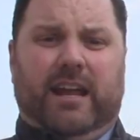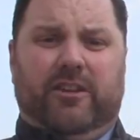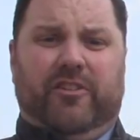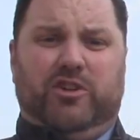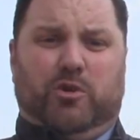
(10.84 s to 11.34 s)

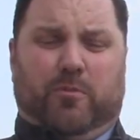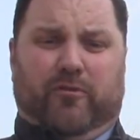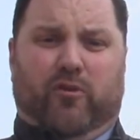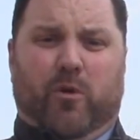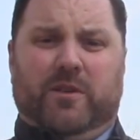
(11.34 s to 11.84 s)
individual
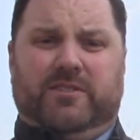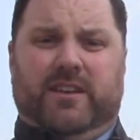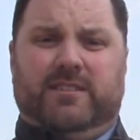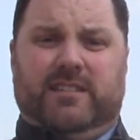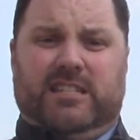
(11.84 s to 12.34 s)

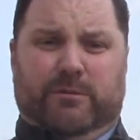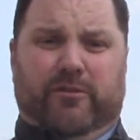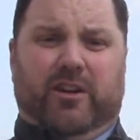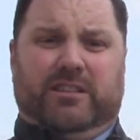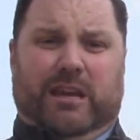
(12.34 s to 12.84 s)
performances, and some
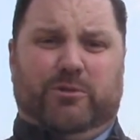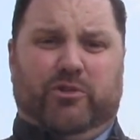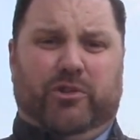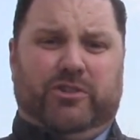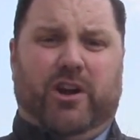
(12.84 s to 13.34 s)
of our teams
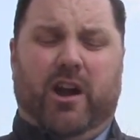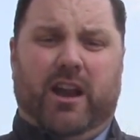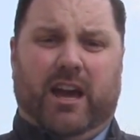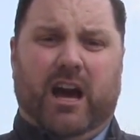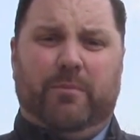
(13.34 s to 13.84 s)
really
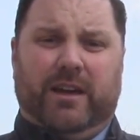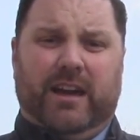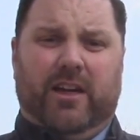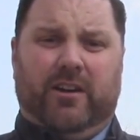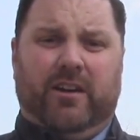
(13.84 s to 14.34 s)
starting to come
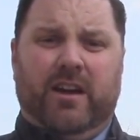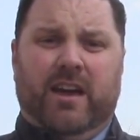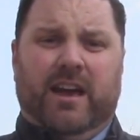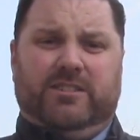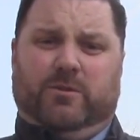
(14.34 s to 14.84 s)
together
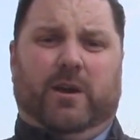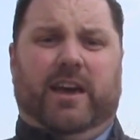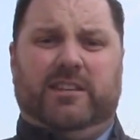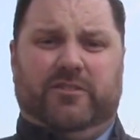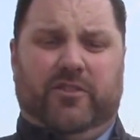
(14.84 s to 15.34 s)
as a
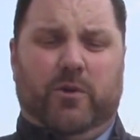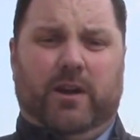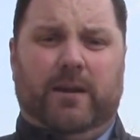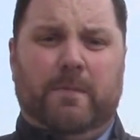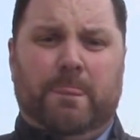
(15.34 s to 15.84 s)
cohesive
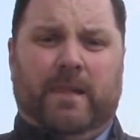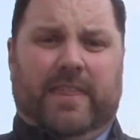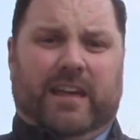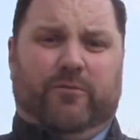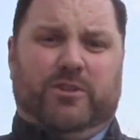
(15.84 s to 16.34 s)
unit.
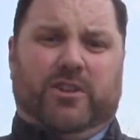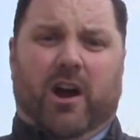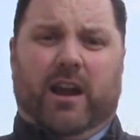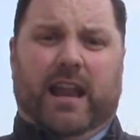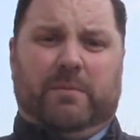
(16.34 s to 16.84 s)
I think if we
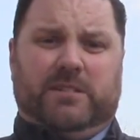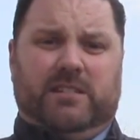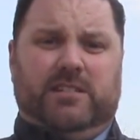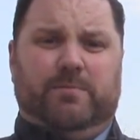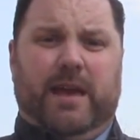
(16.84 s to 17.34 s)
start in
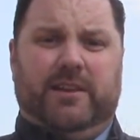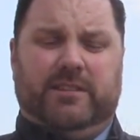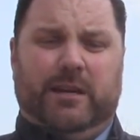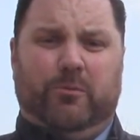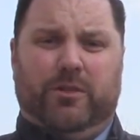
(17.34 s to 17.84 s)
Emerson
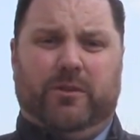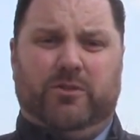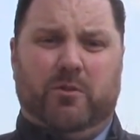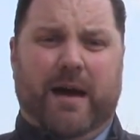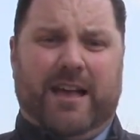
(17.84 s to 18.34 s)
Gymnasium with the
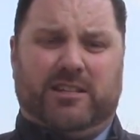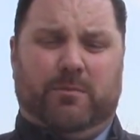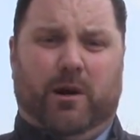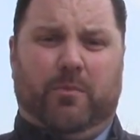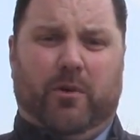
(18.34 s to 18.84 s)
two
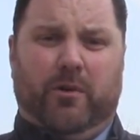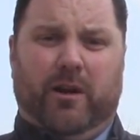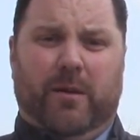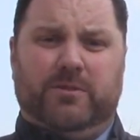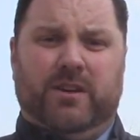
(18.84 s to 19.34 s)
basketball
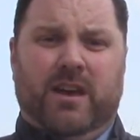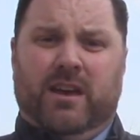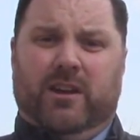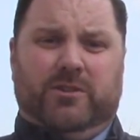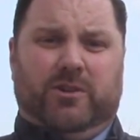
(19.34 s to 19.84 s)
programs,
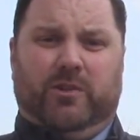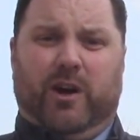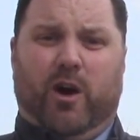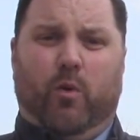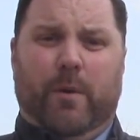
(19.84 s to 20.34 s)

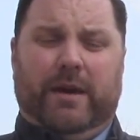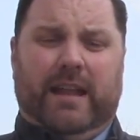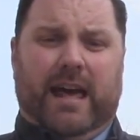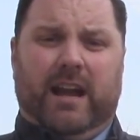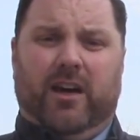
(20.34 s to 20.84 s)
certainly our
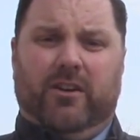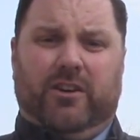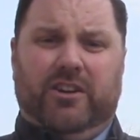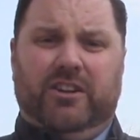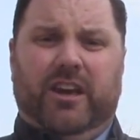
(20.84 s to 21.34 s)
women had another
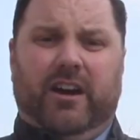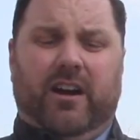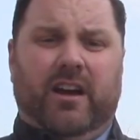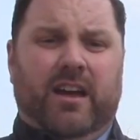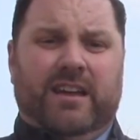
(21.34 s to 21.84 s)
good
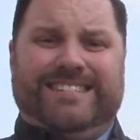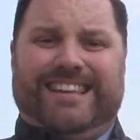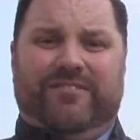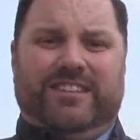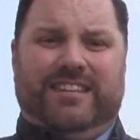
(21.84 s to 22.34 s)
year,
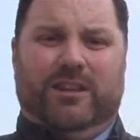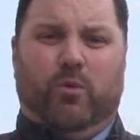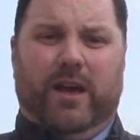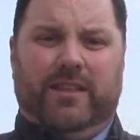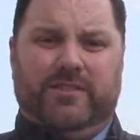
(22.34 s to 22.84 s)

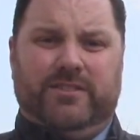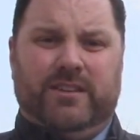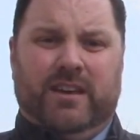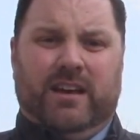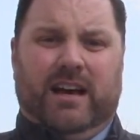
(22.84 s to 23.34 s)
17 wins,
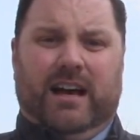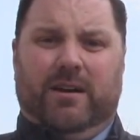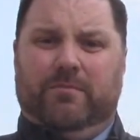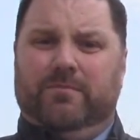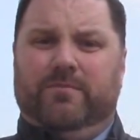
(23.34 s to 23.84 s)

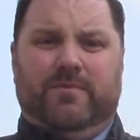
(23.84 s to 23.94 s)
10